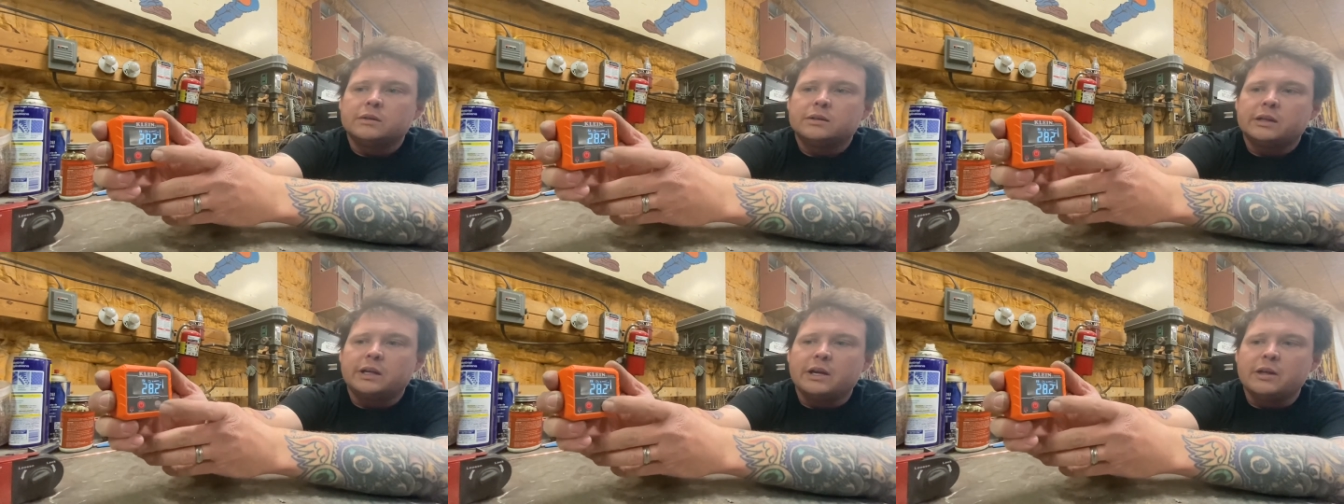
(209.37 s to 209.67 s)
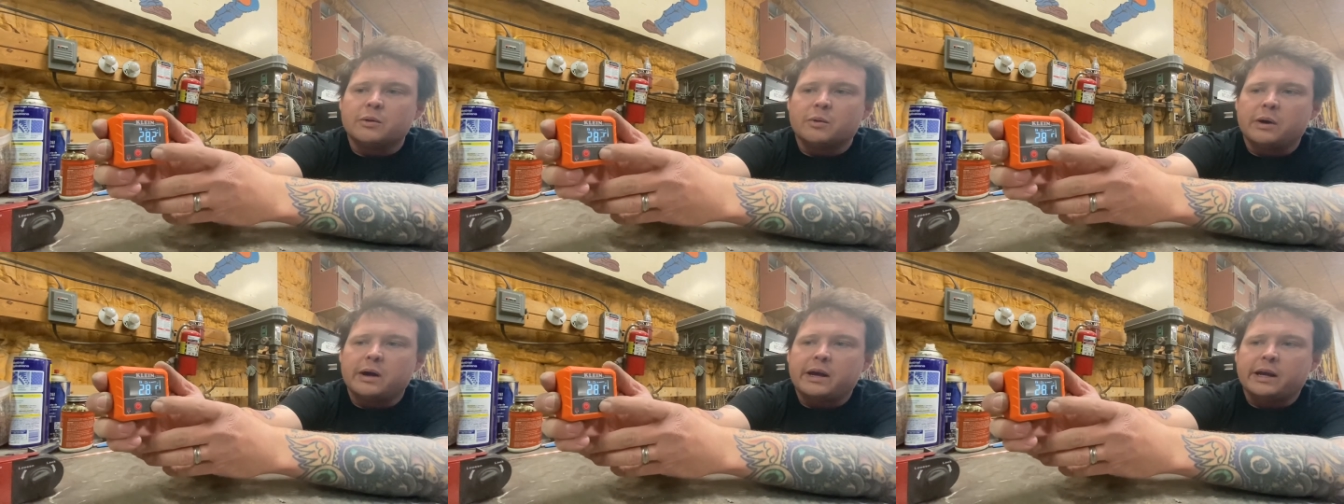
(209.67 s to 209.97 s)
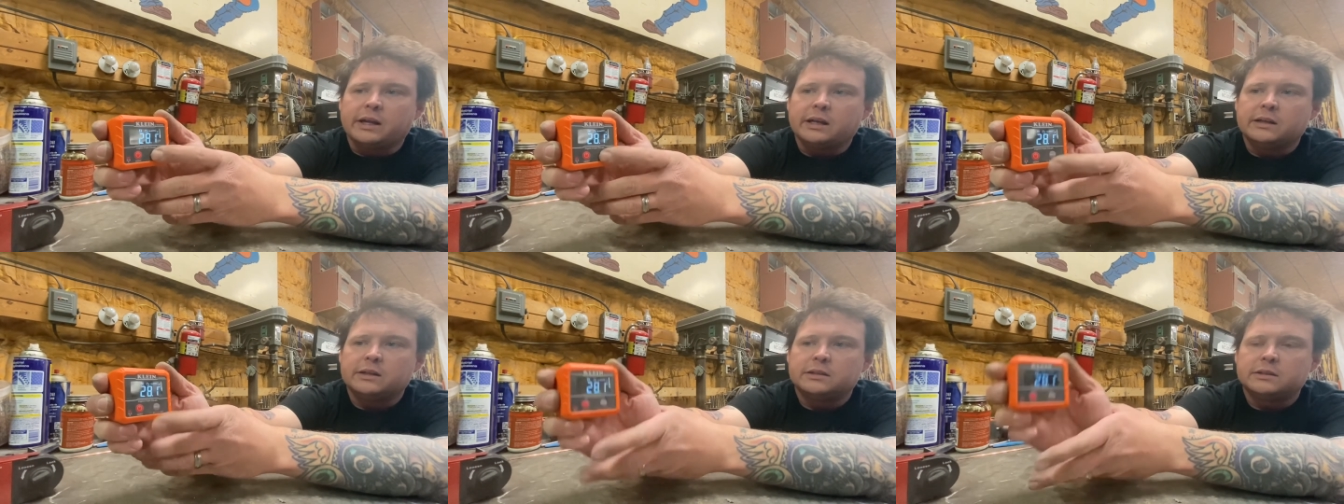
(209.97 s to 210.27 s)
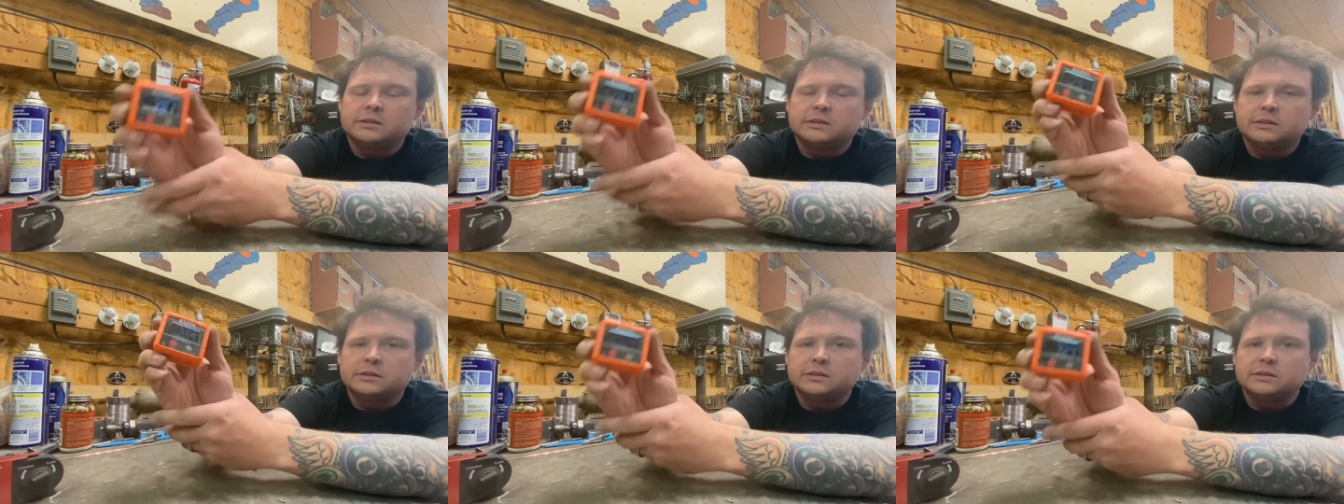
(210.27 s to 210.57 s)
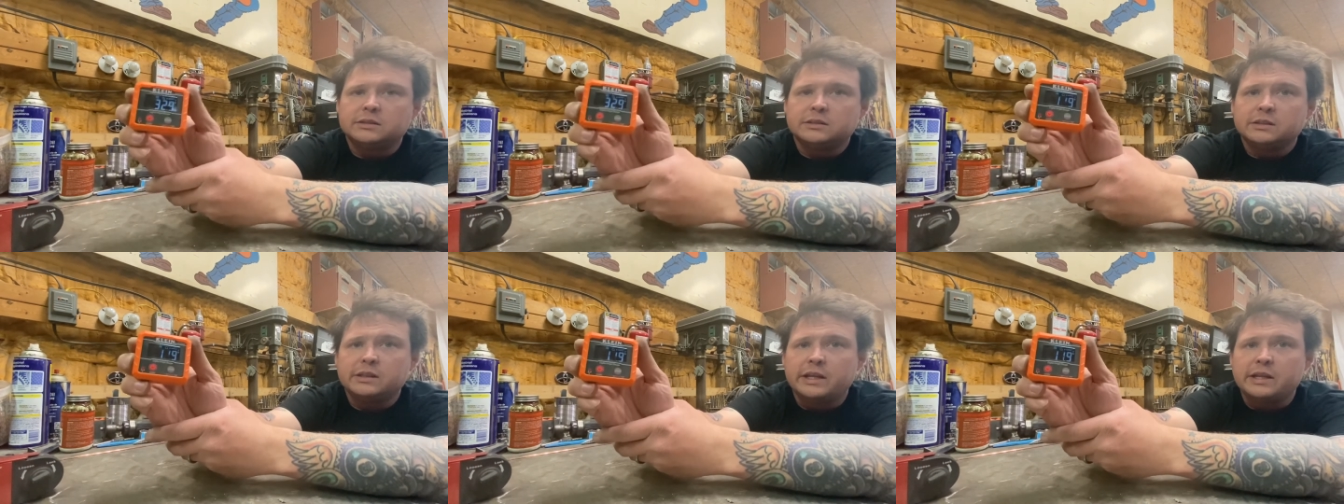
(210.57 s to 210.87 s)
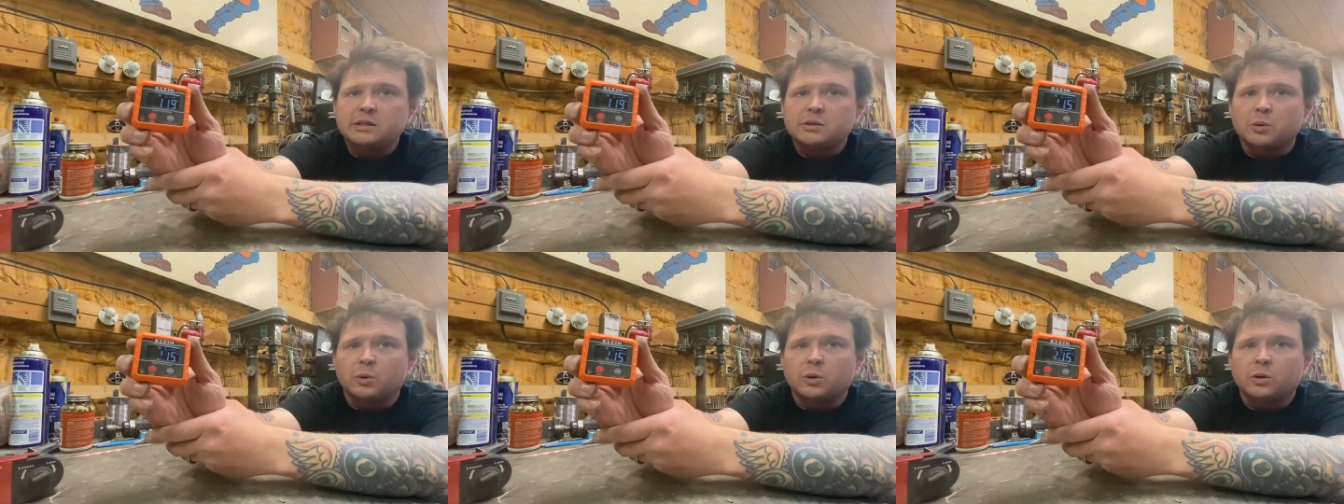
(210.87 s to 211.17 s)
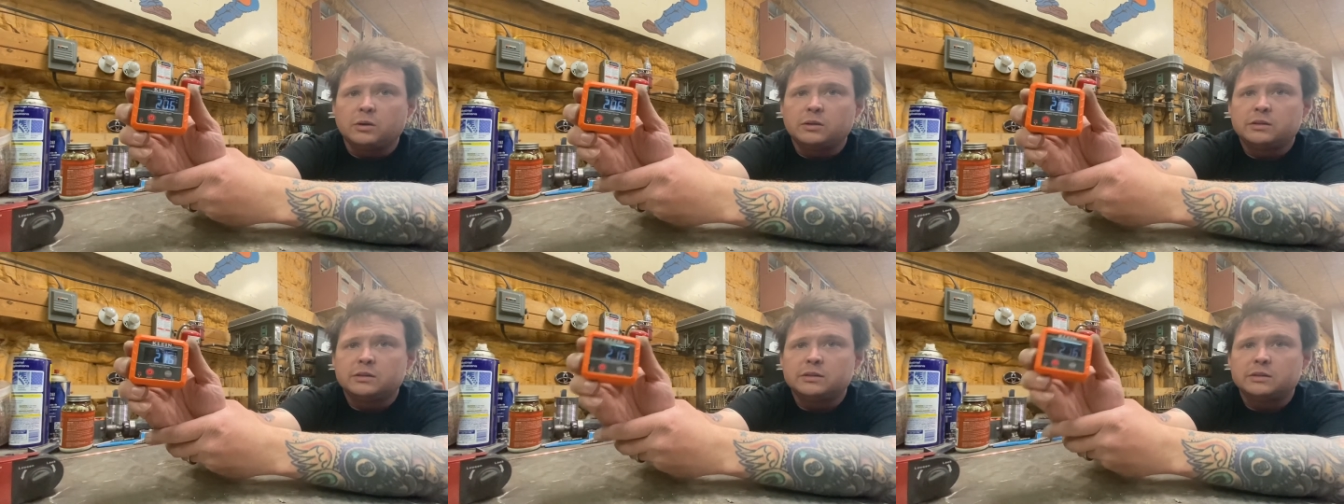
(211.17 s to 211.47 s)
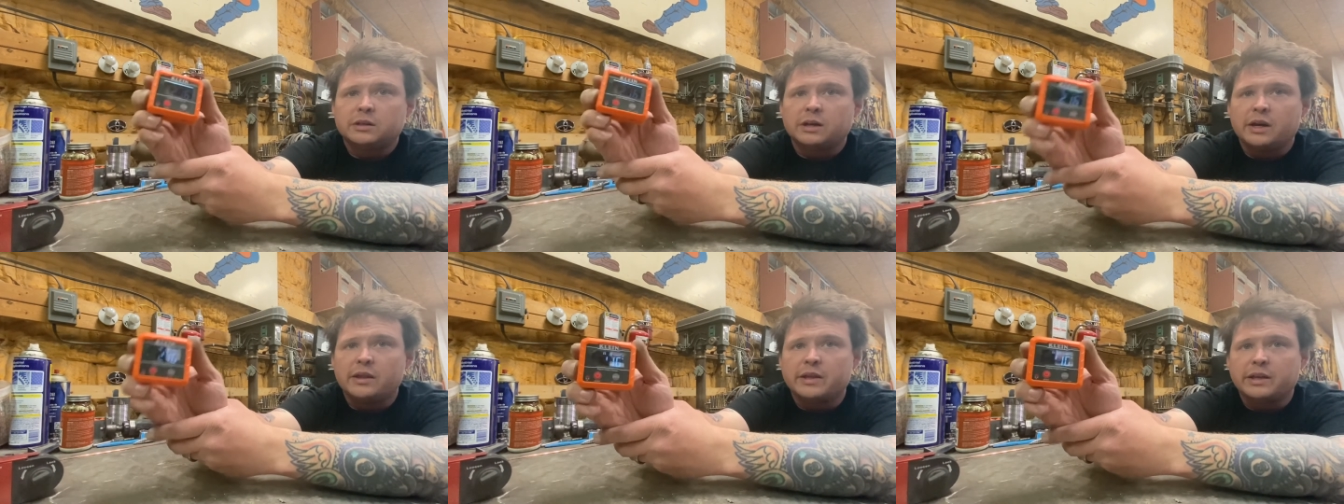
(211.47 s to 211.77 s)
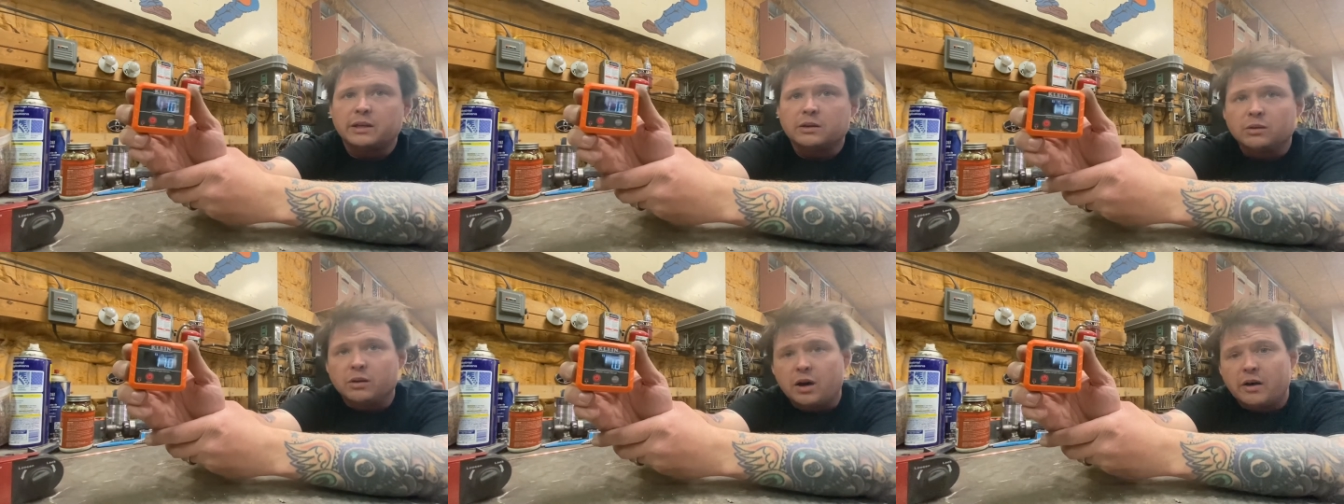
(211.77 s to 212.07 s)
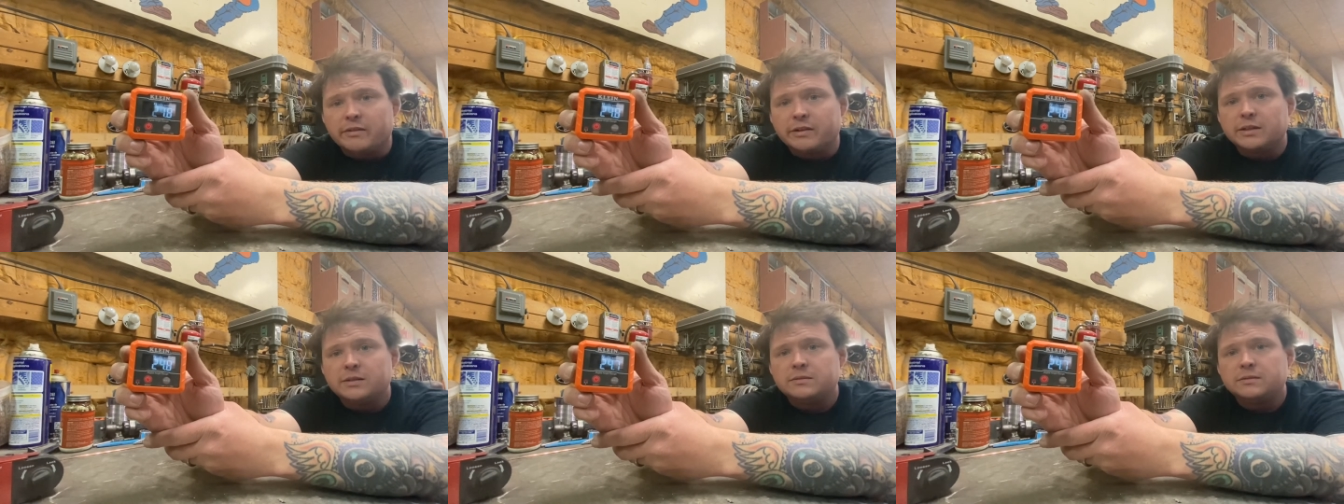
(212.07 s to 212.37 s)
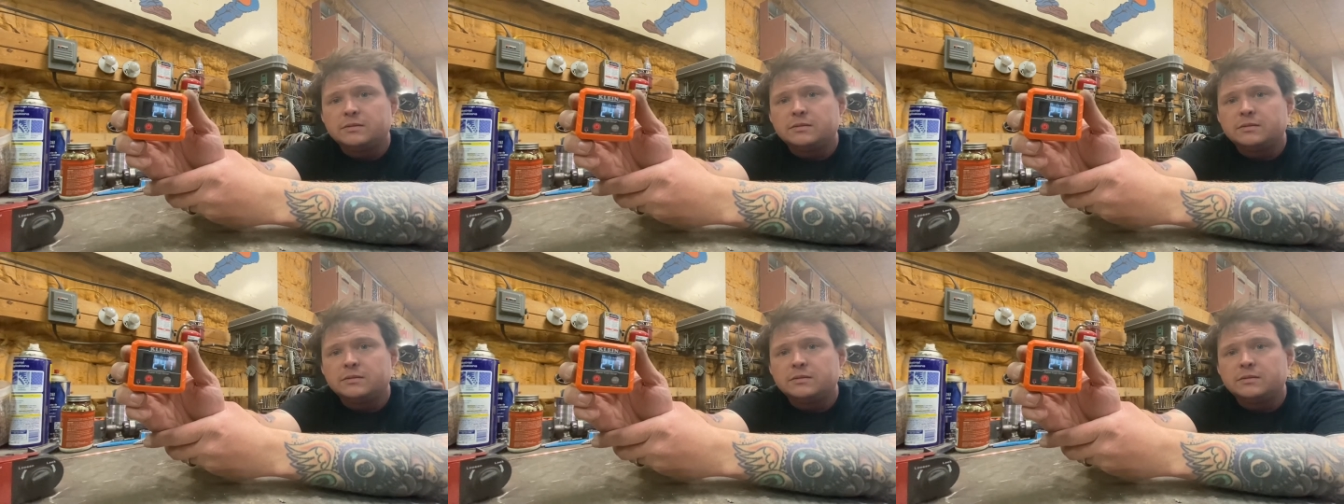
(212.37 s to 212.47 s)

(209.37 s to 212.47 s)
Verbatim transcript: either way, neat tool. I think you'll love it.